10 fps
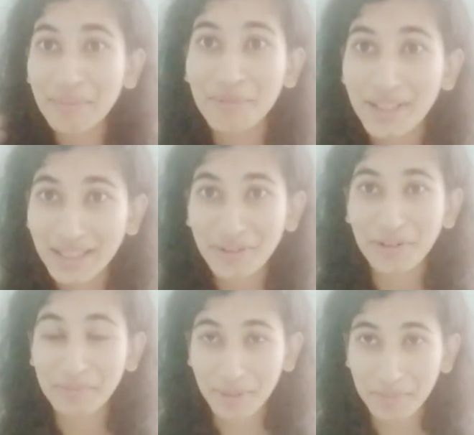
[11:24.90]
I'm really not
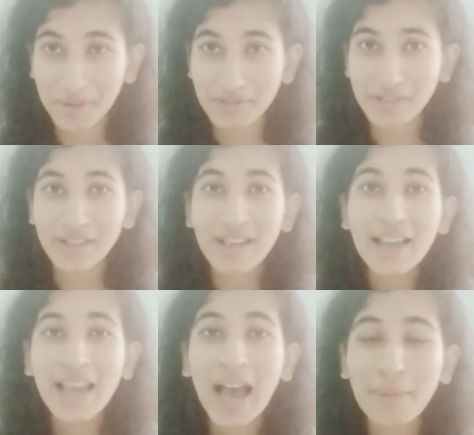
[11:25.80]
a big person.
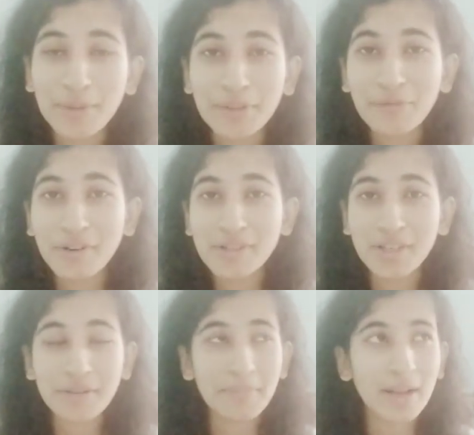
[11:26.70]
I'm in the first
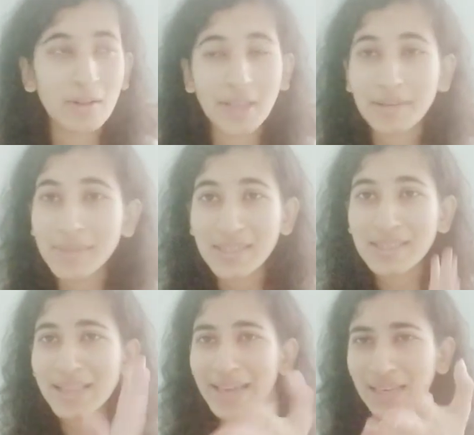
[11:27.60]
year in my online
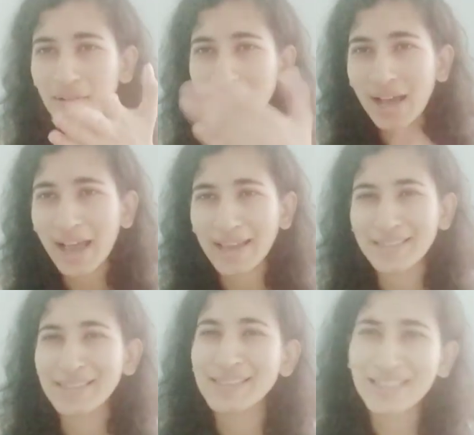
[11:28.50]
business like you guys,
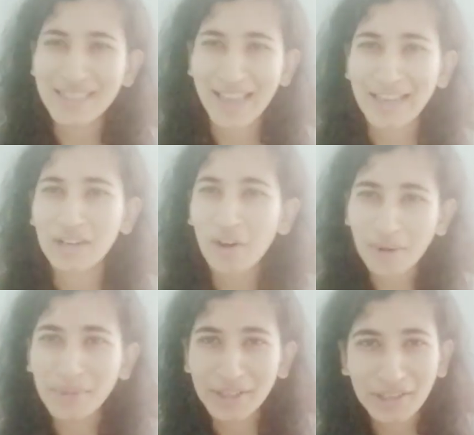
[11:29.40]
just like a
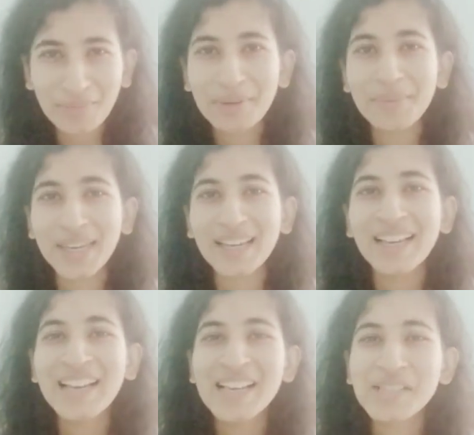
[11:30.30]
normal human being.
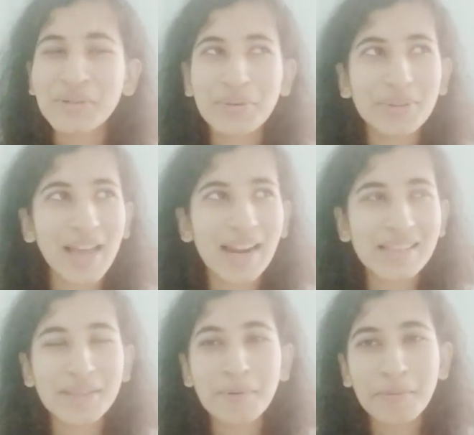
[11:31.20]
So that
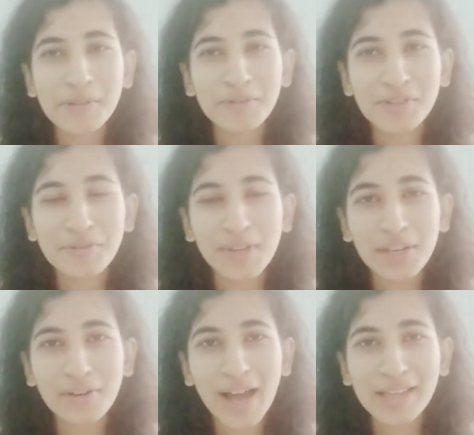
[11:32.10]
is the purpose of this
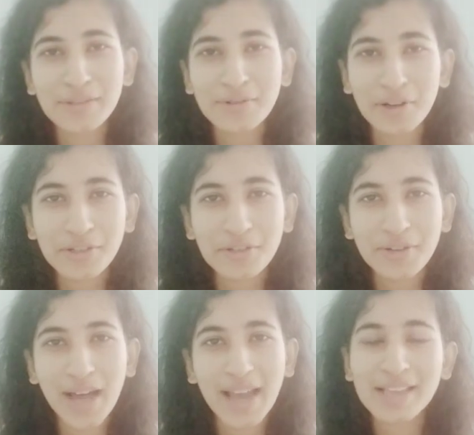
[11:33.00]
video guys, to talk to you
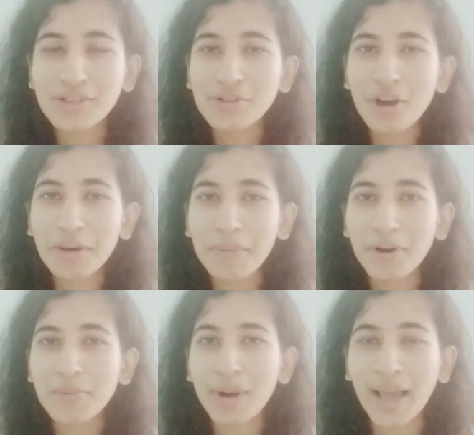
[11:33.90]
guys, to talk
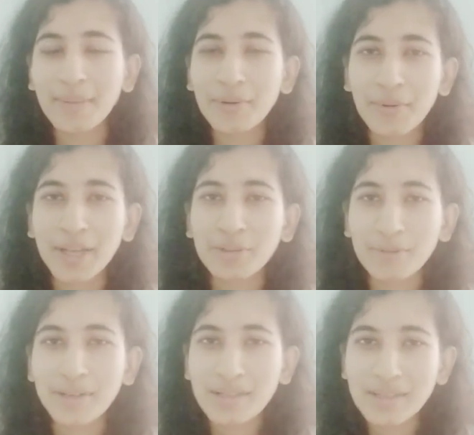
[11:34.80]
about what I'm going
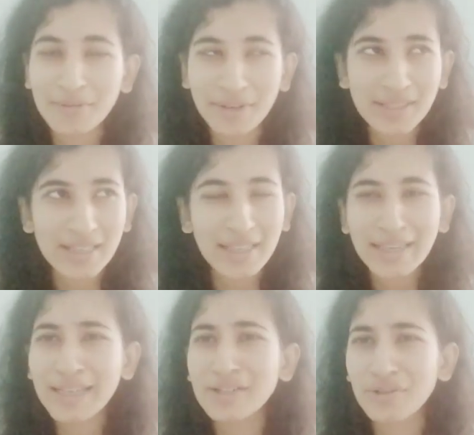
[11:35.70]
through
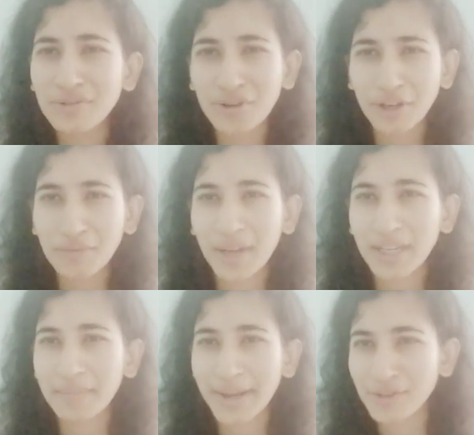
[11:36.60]
recently,
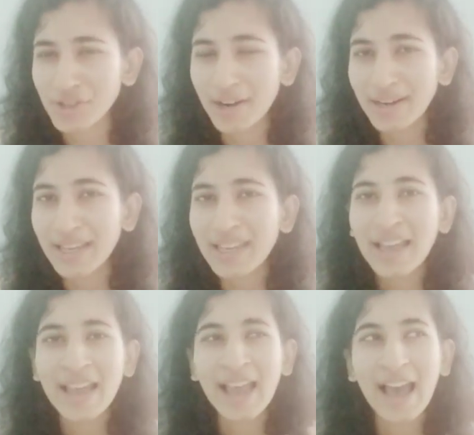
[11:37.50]
documenting my
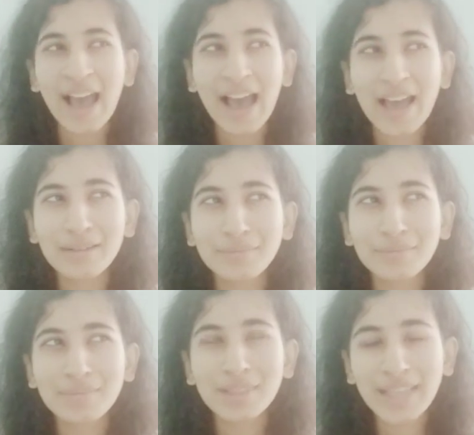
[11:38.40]
journey and
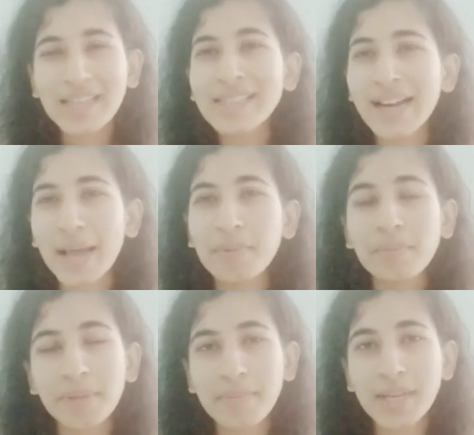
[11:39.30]
the things that I'm
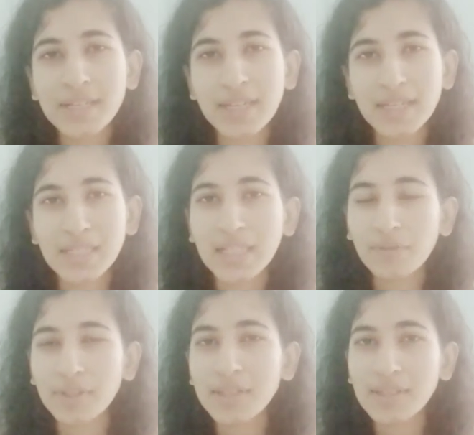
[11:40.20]
implementing and dealing
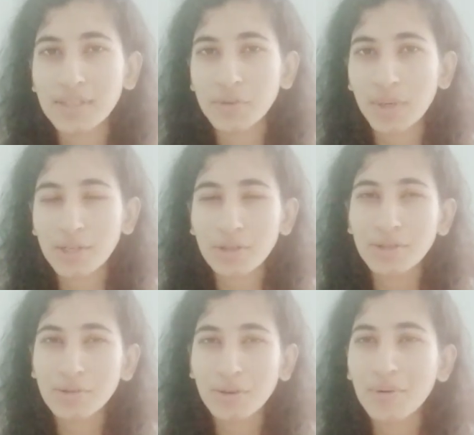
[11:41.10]
with this situation
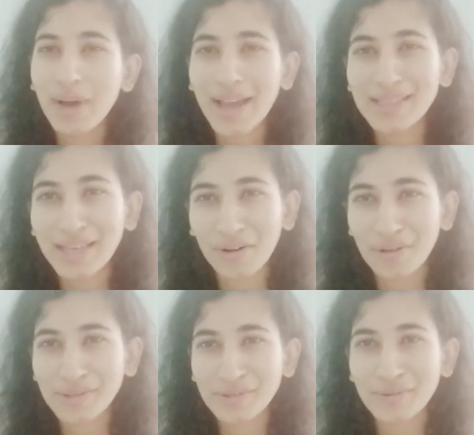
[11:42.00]
so you guys can
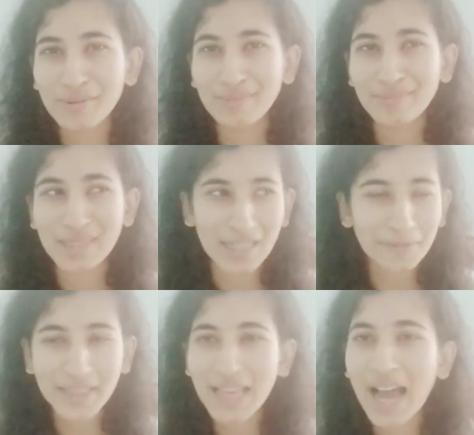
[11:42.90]
also deal
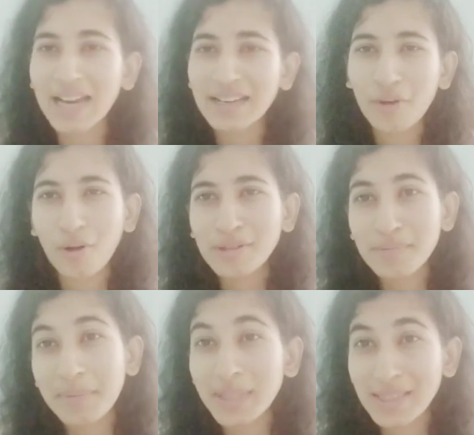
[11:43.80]
with that and also
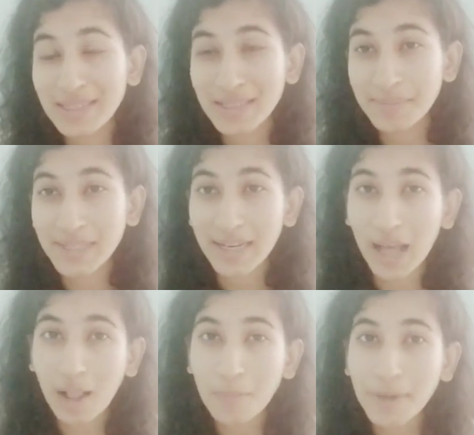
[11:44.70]
maybe these tips can
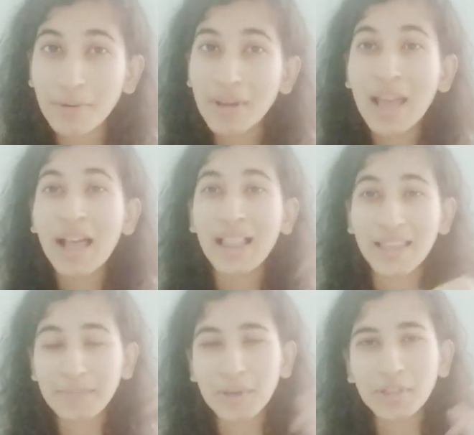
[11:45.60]
help you.
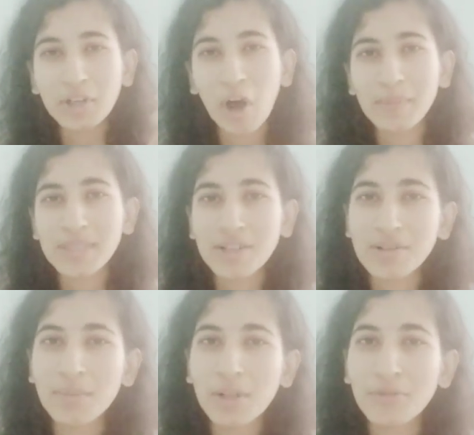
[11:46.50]
Let me know in the comment
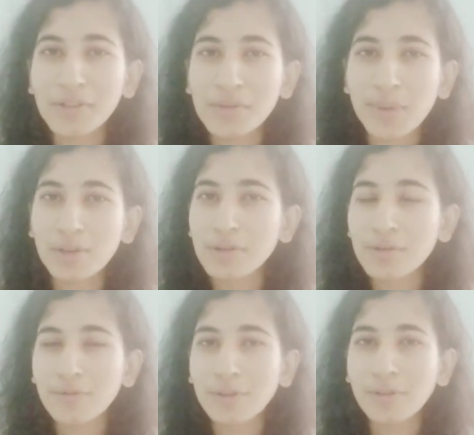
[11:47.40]
section below if this video is
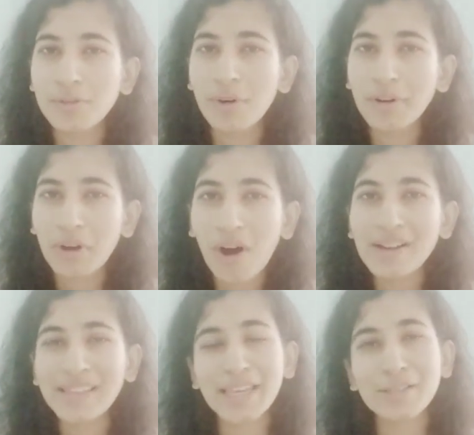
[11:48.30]
useful to you or
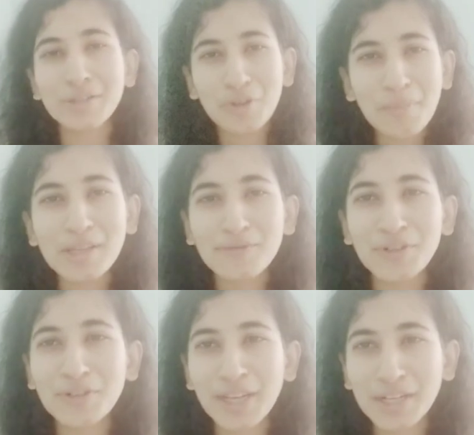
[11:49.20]
not. Thank you so much for
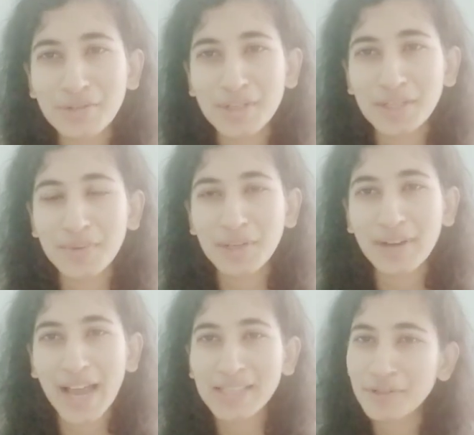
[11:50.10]
tuning in today's video
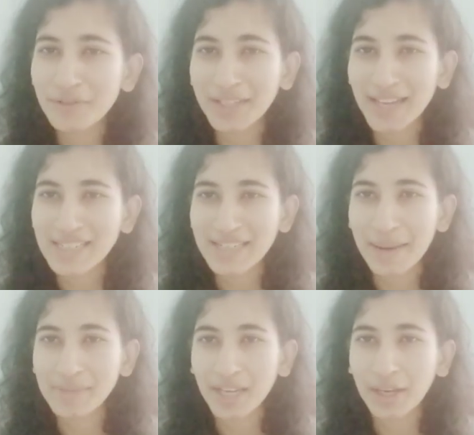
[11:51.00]
guys. See you for the next
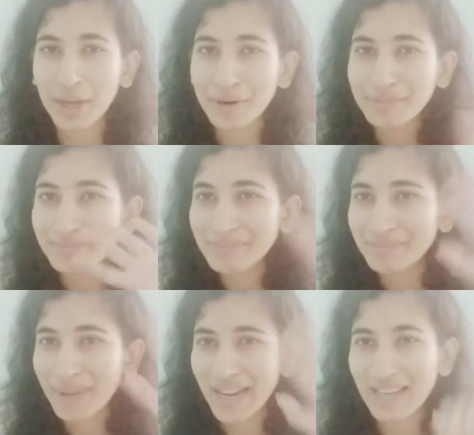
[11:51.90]
time. Take care.
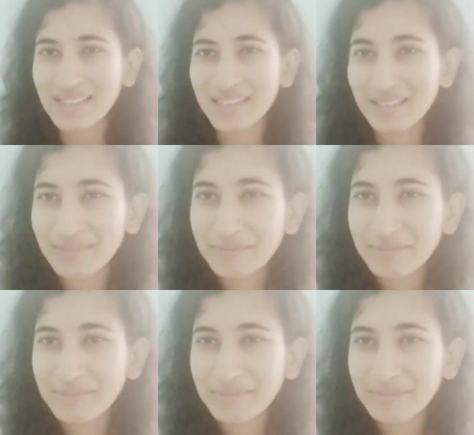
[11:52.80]
Bye guys.